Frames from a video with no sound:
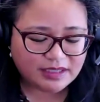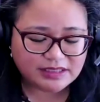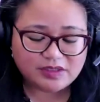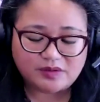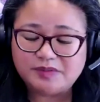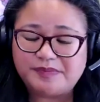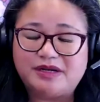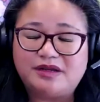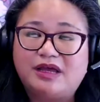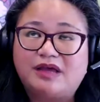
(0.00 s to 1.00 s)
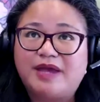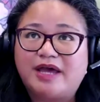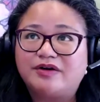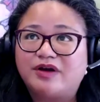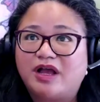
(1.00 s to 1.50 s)
it's also been a
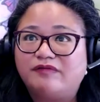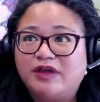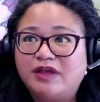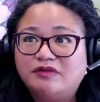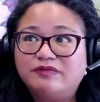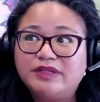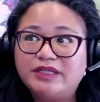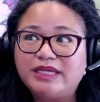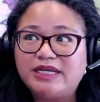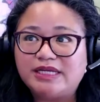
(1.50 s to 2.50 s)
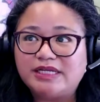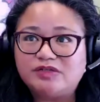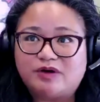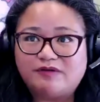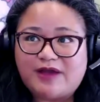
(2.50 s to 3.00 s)
matter of really leaning
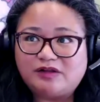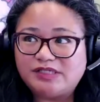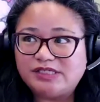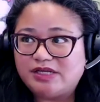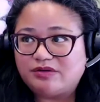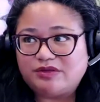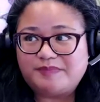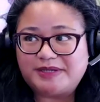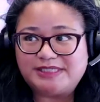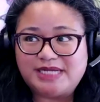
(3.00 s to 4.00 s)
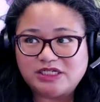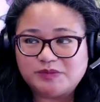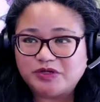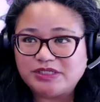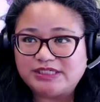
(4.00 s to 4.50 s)
into our faculty are the best
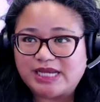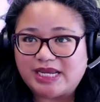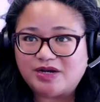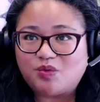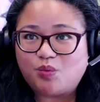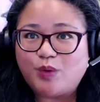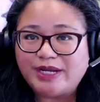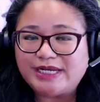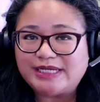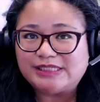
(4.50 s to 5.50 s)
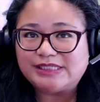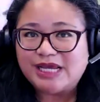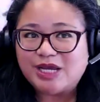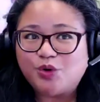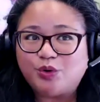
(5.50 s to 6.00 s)
experts in what is
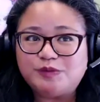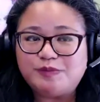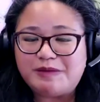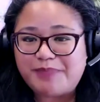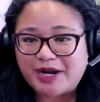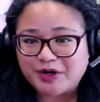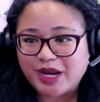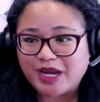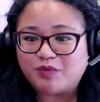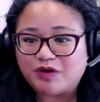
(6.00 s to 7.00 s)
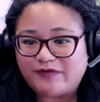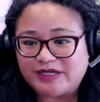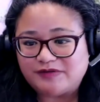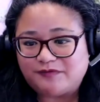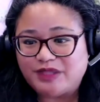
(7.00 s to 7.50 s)
going to be better and more
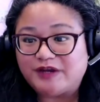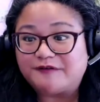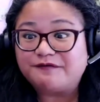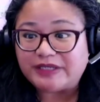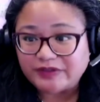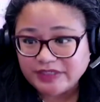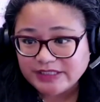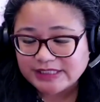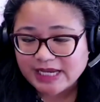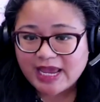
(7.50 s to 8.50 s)
effective for their fields.